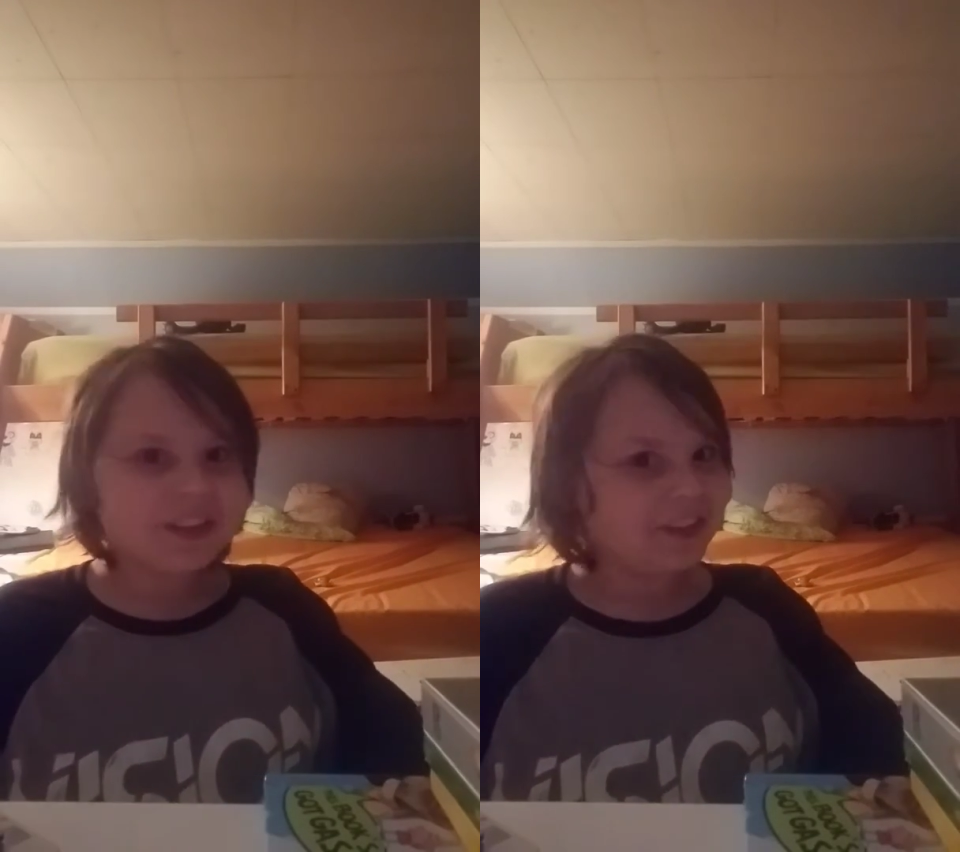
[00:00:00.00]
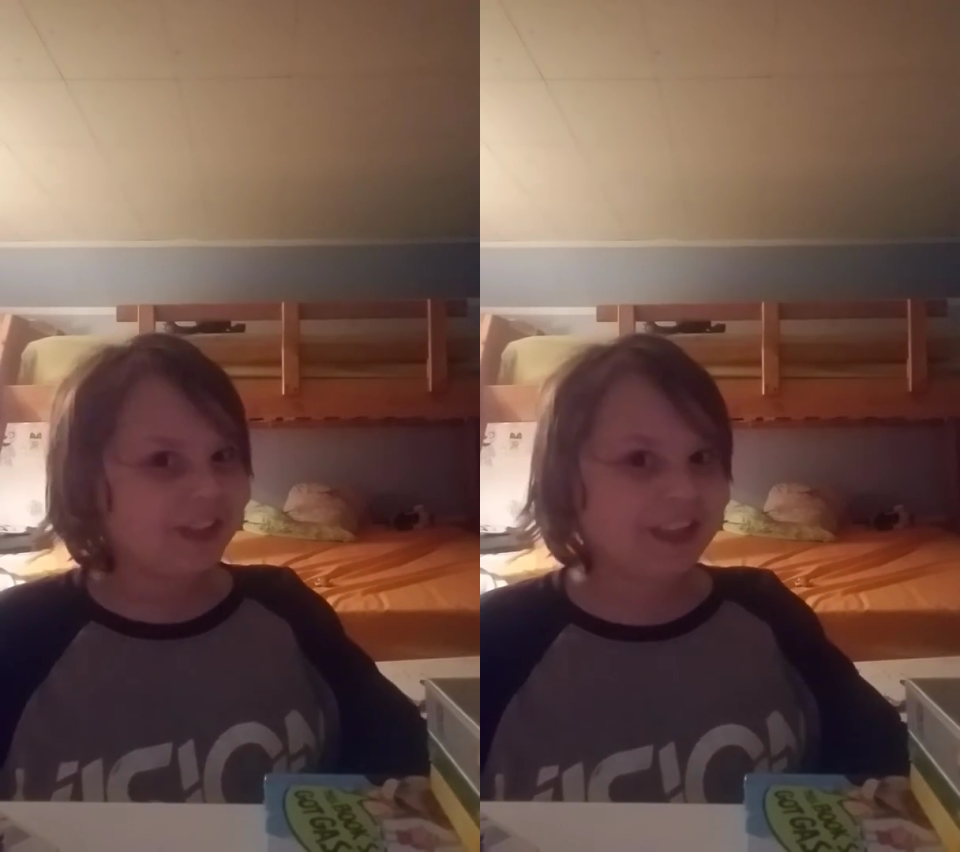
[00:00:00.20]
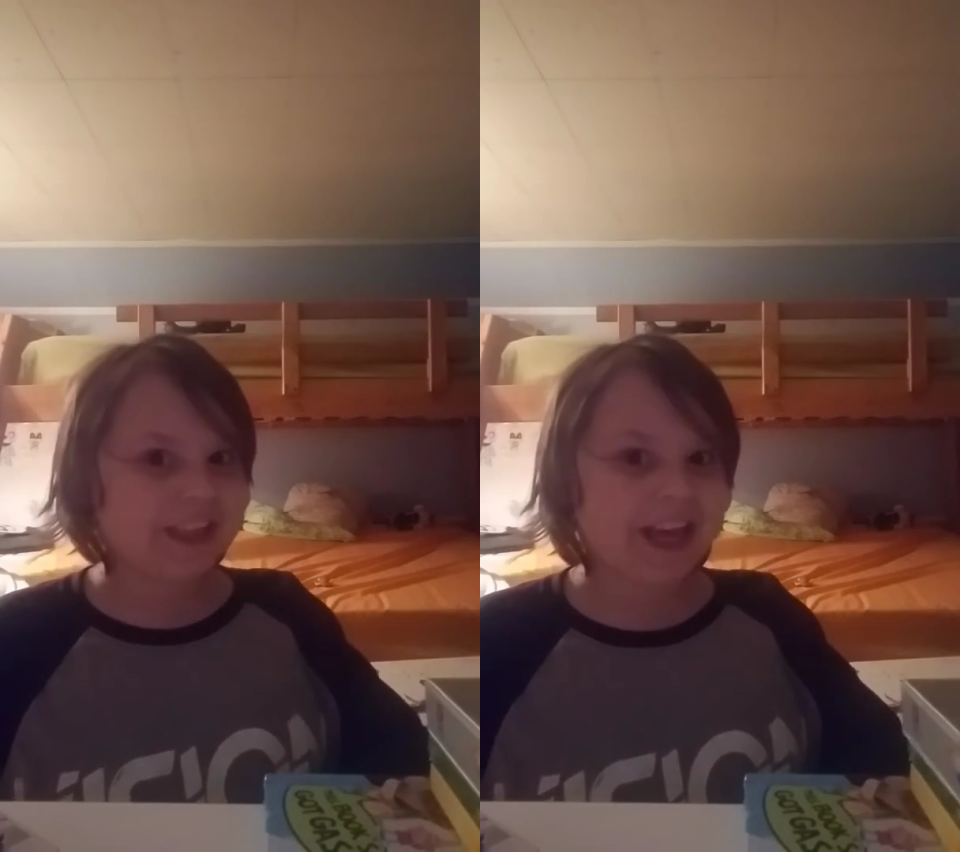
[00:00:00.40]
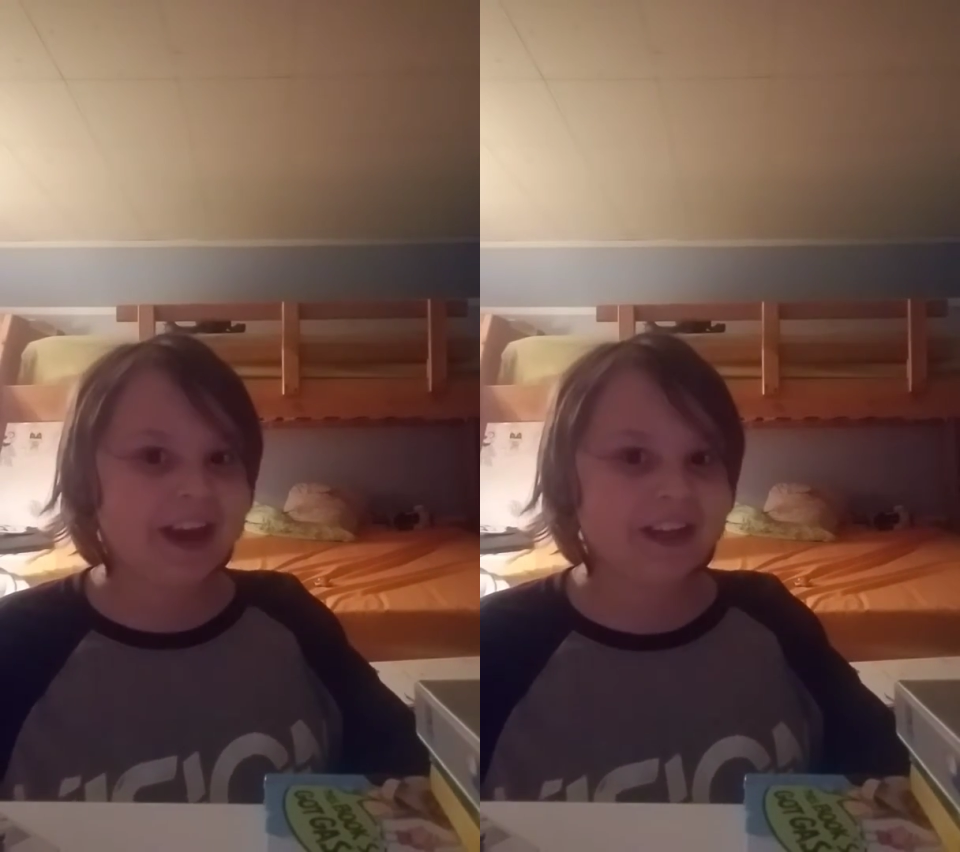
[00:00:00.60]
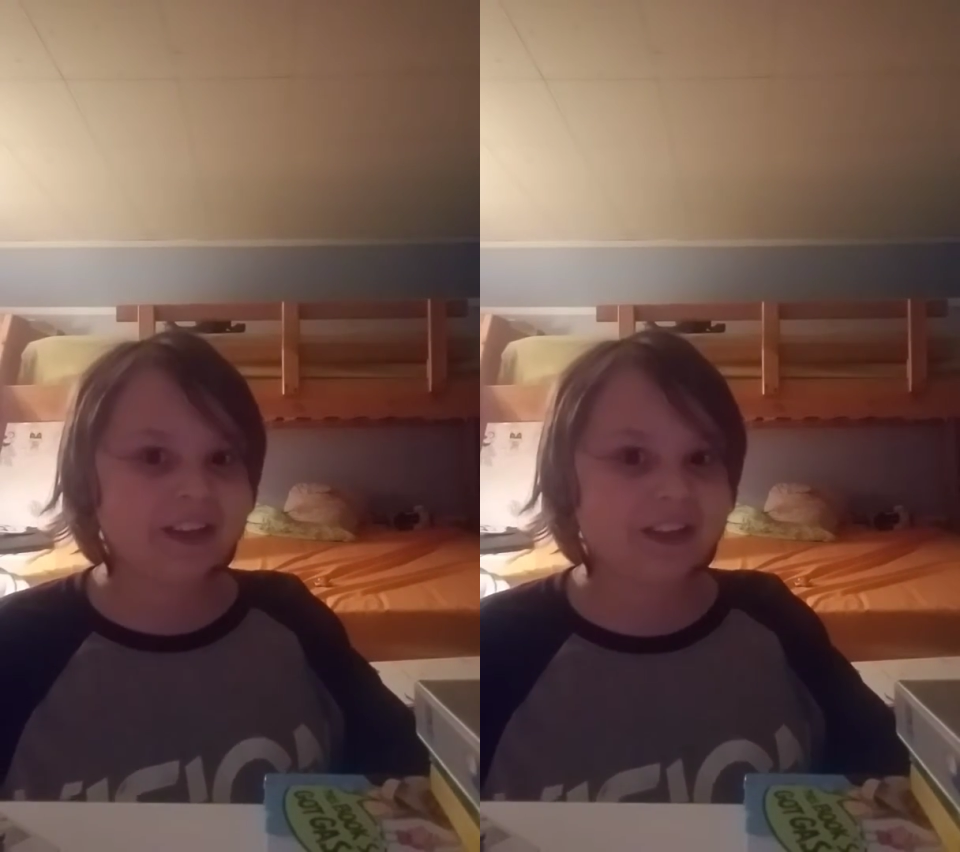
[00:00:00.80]
the
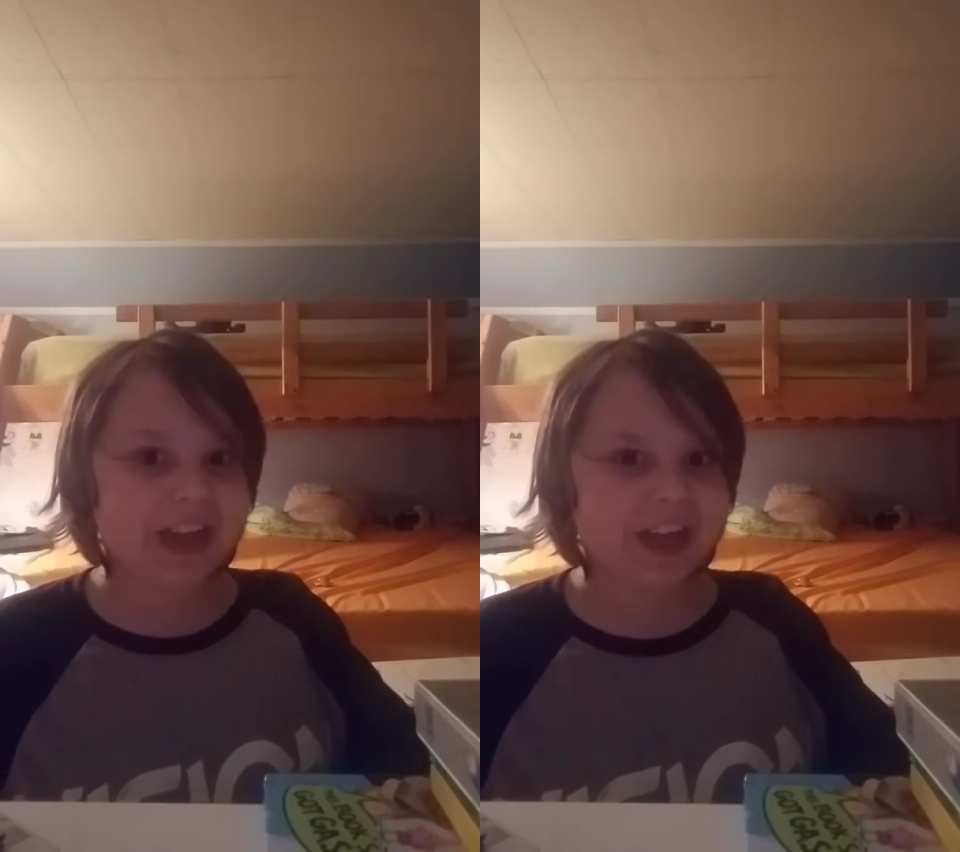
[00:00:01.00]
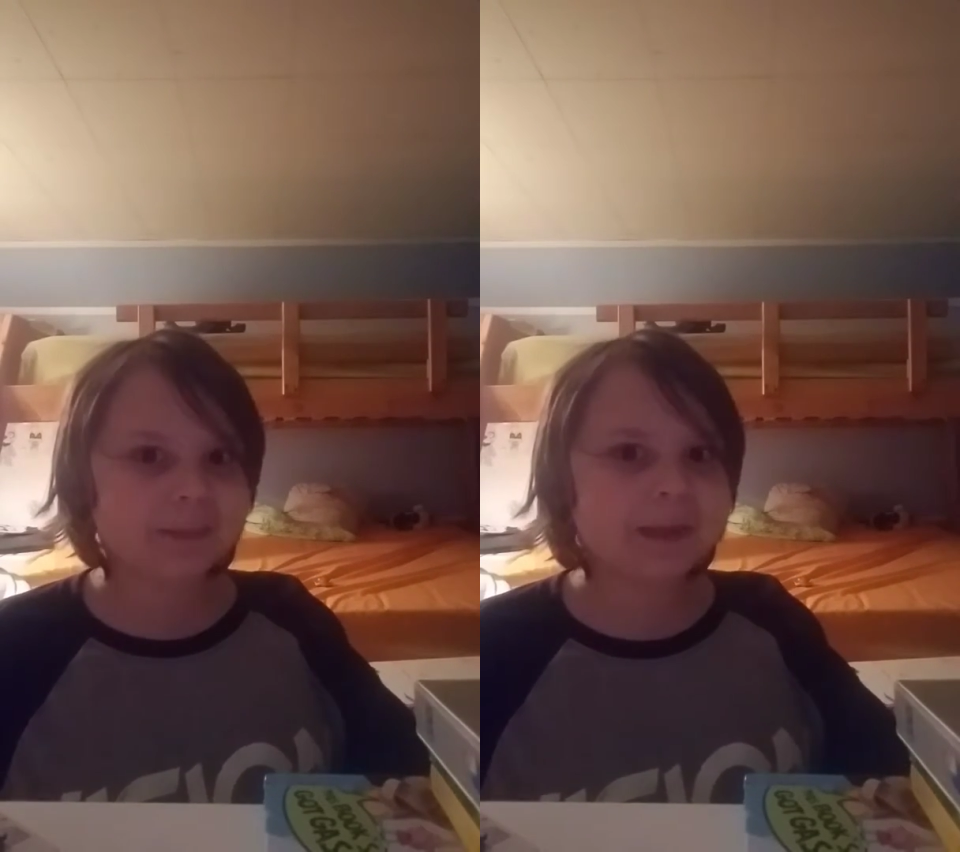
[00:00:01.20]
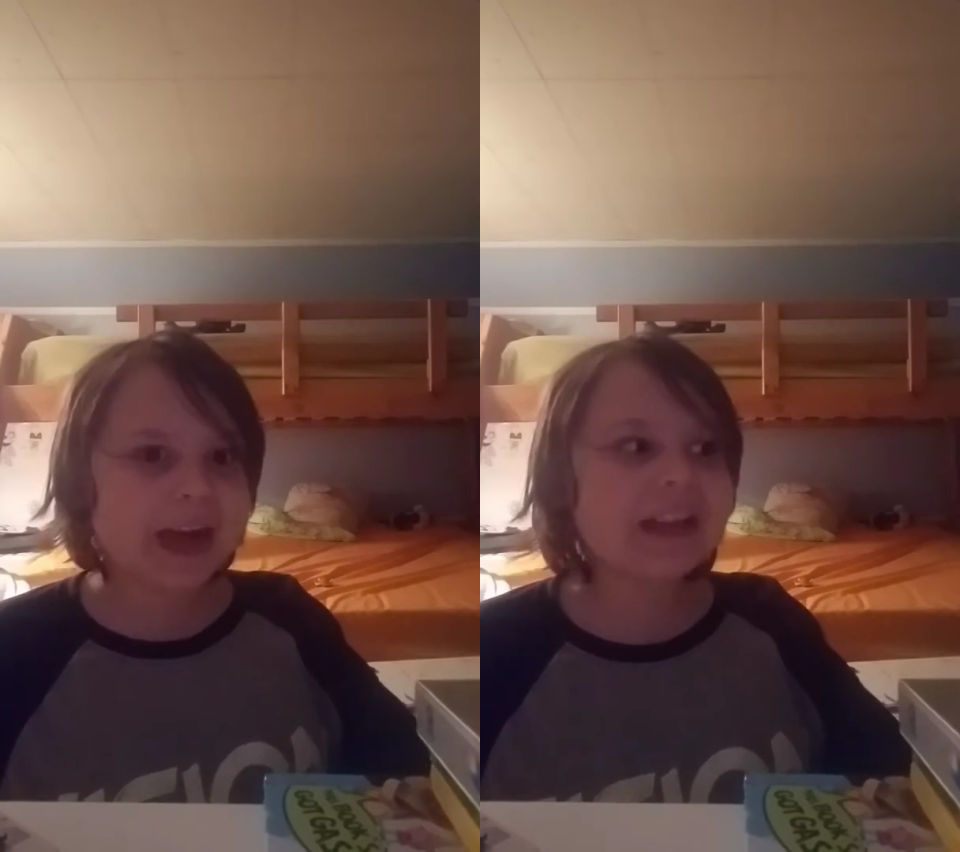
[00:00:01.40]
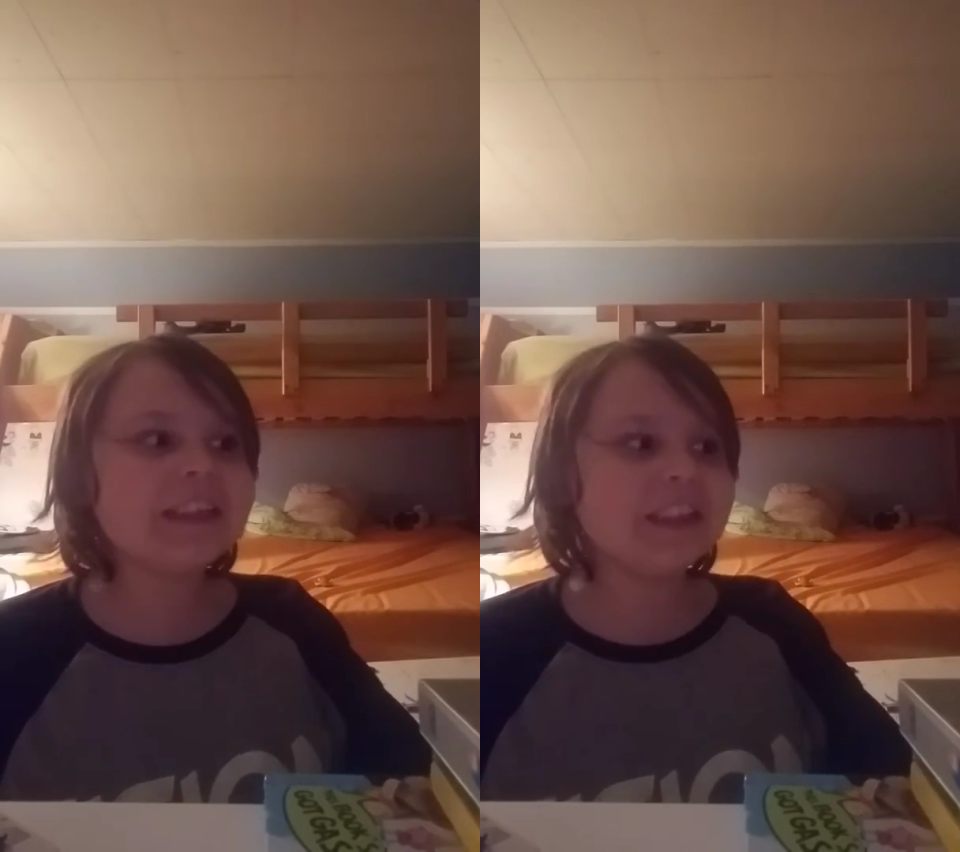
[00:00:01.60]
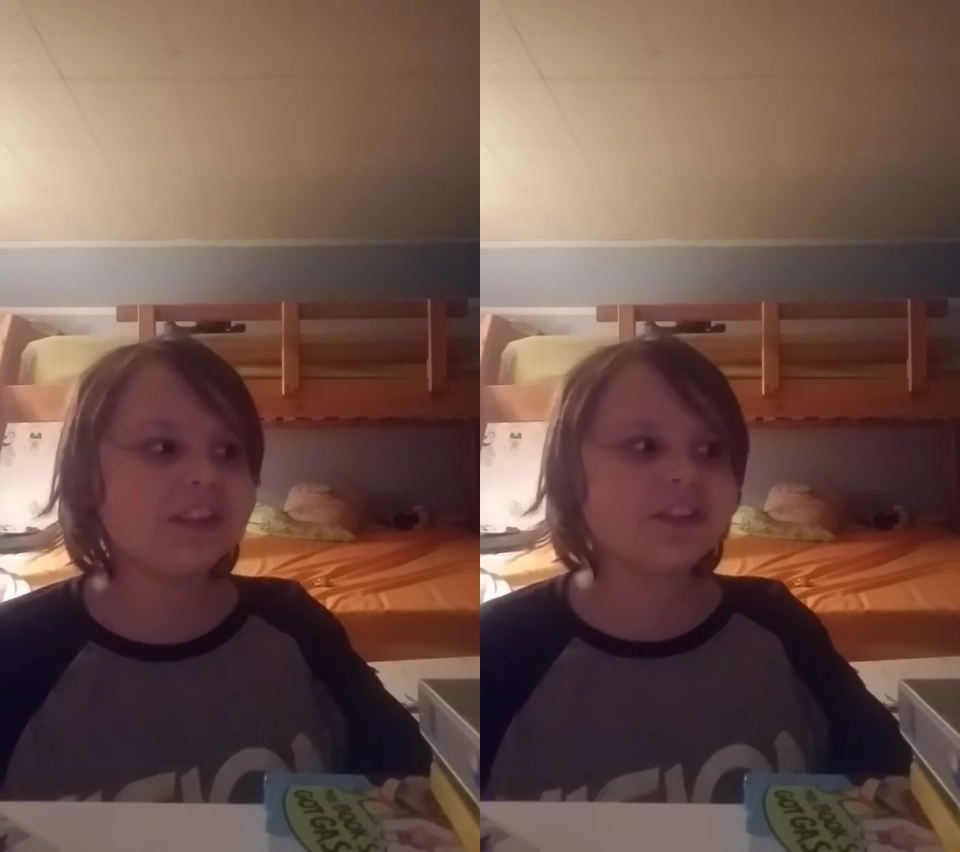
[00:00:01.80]
last but not
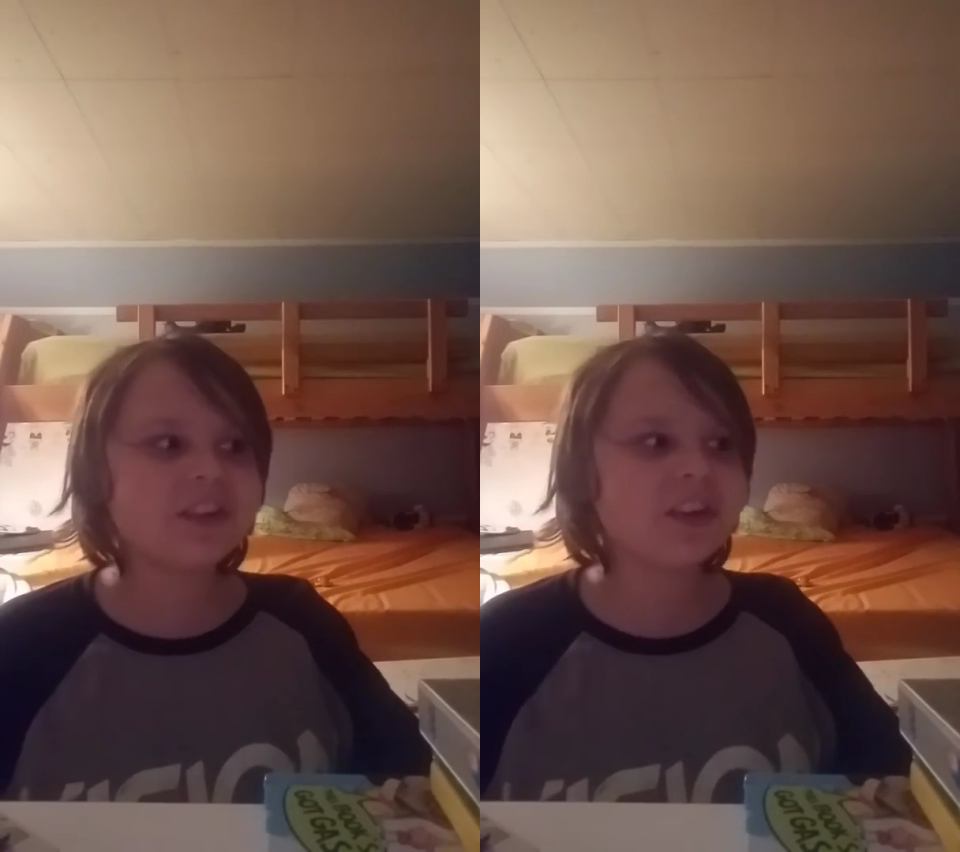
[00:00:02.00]
least.